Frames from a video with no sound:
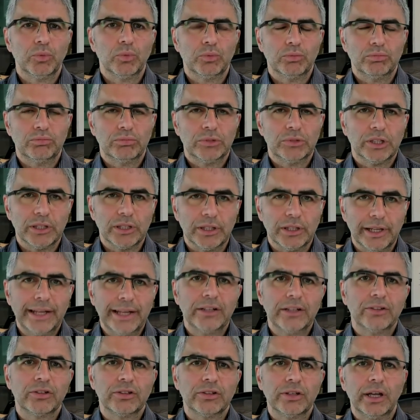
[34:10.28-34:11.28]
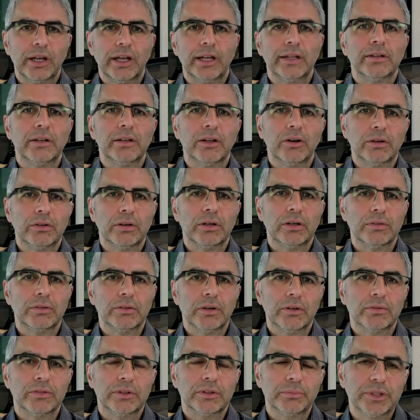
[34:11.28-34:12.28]
collect
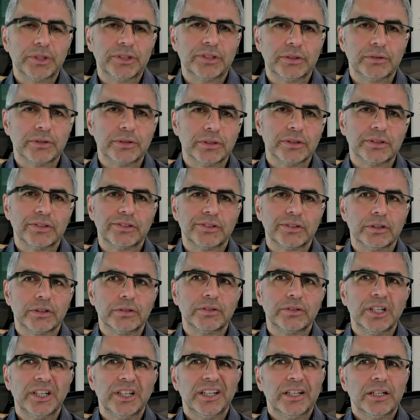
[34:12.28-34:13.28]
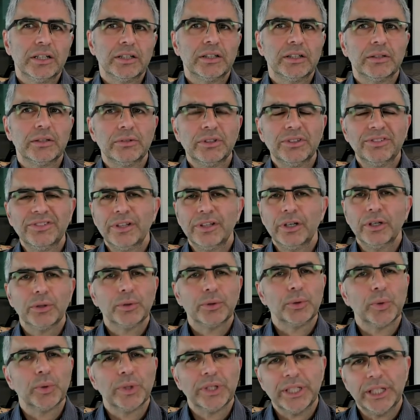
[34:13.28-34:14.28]
of the material itself. There is
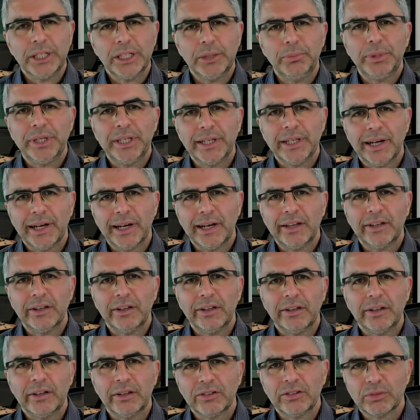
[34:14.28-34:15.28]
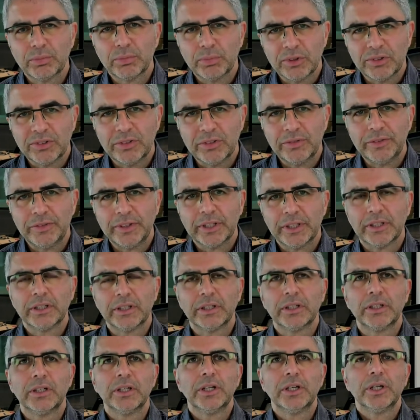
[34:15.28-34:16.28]
no EPA specific
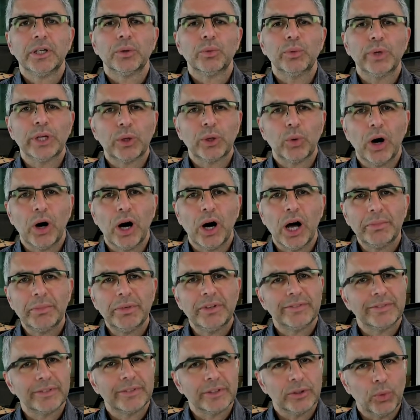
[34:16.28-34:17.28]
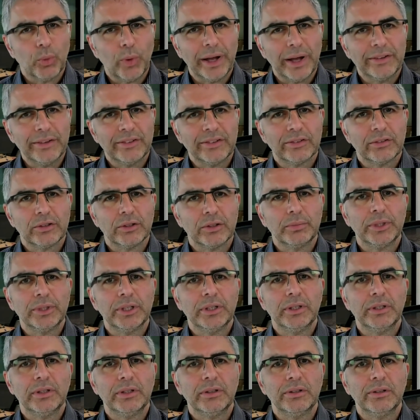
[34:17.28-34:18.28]
requirement for the waste to
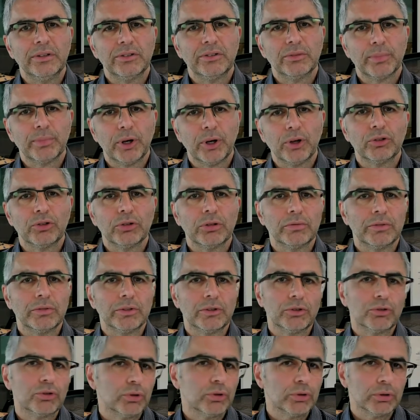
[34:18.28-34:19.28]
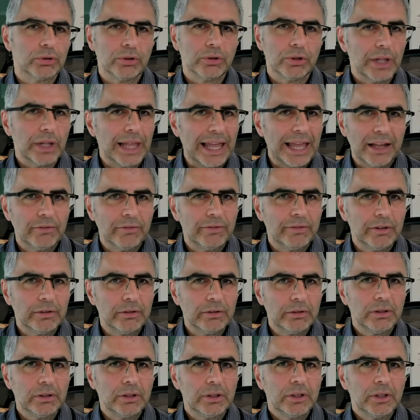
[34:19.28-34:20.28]
be disposed of at a certain landfill.
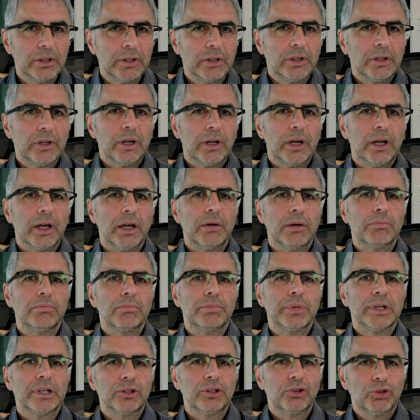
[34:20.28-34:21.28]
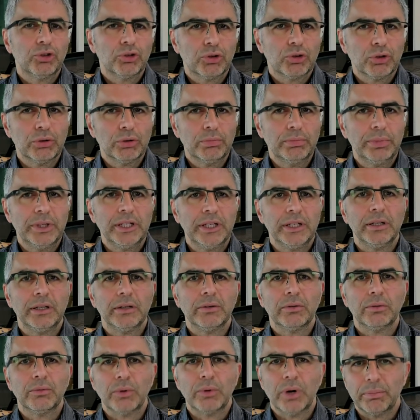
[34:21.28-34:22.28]
But it should be
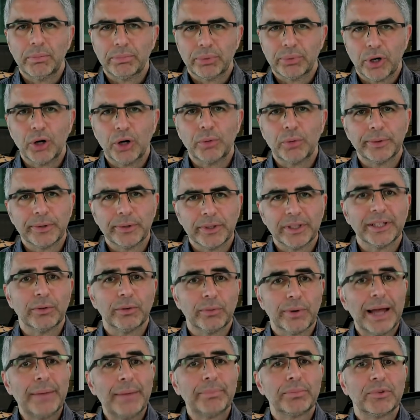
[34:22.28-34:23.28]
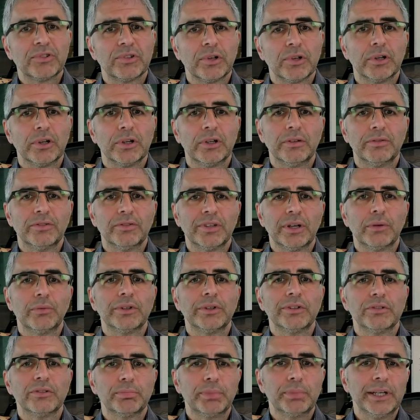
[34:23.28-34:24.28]
appropriately wrapped so that if someone
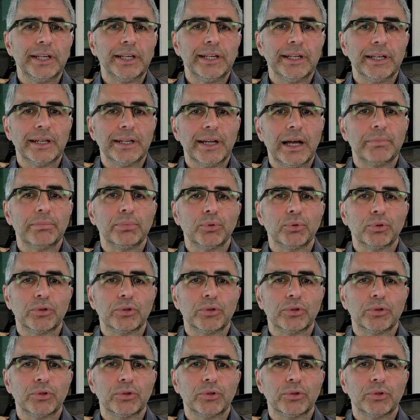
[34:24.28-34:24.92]
is picking it up or